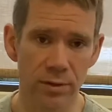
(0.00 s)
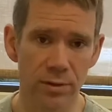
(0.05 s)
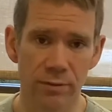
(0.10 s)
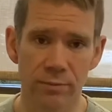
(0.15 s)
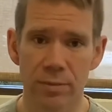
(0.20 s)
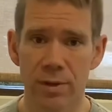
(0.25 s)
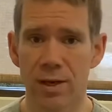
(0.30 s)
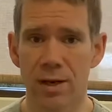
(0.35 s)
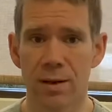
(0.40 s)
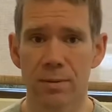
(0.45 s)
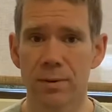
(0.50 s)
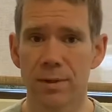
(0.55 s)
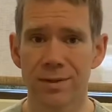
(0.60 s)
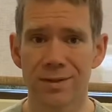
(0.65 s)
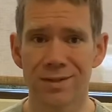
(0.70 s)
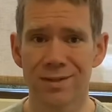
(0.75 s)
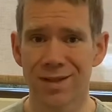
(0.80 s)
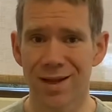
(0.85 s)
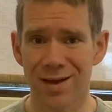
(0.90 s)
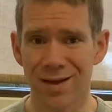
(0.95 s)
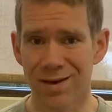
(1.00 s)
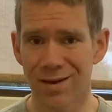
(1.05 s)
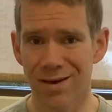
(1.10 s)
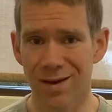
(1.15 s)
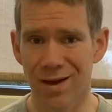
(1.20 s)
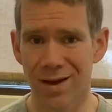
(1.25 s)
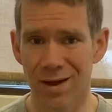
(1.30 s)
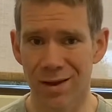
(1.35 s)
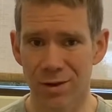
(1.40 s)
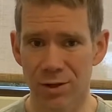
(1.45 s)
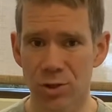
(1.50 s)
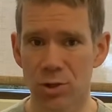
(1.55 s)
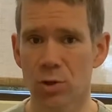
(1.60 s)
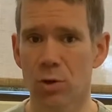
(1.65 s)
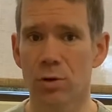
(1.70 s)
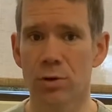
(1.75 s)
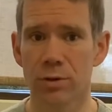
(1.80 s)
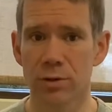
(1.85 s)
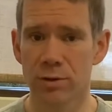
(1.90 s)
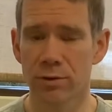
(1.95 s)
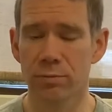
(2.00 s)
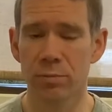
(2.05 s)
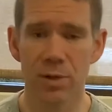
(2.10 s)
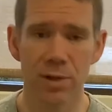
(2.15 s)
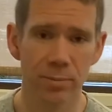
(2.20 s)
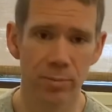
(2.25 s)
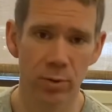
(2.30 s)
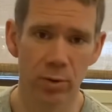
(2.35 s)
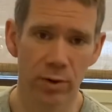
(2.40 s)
of being able to stand on the shoulders of people